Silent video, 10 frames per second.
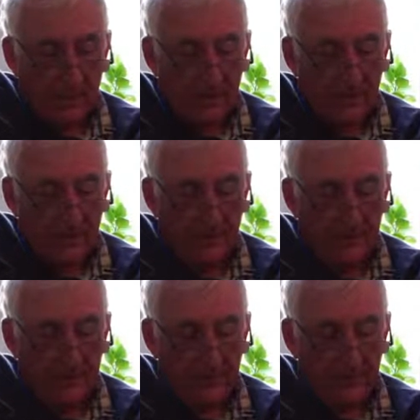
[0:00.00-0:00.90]
and the
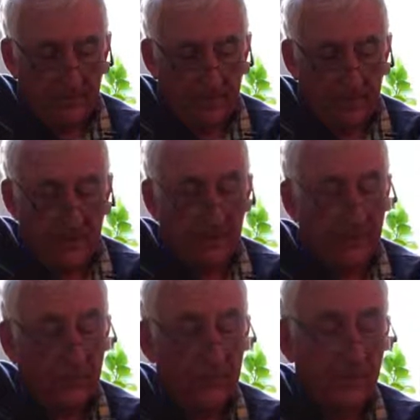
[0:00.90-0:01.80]
person from
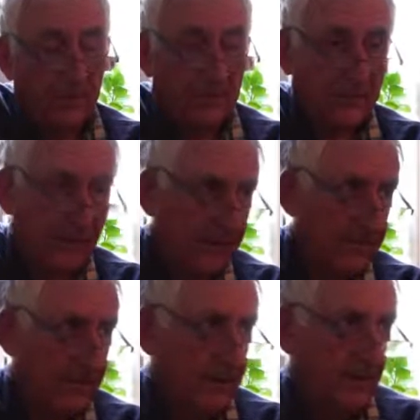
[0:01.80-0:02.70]
probation was Mark
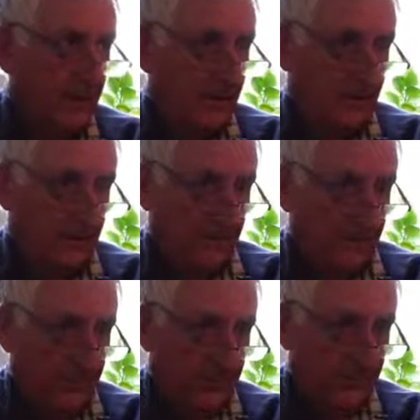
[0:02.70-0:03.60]
Drakeford, of
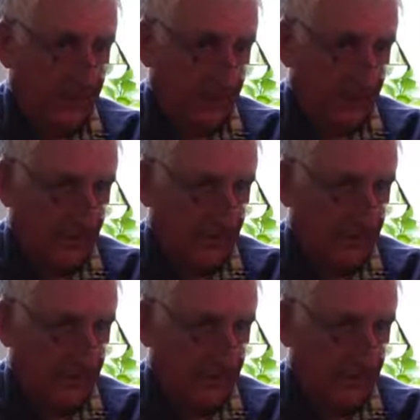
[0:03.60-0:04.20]
course, is now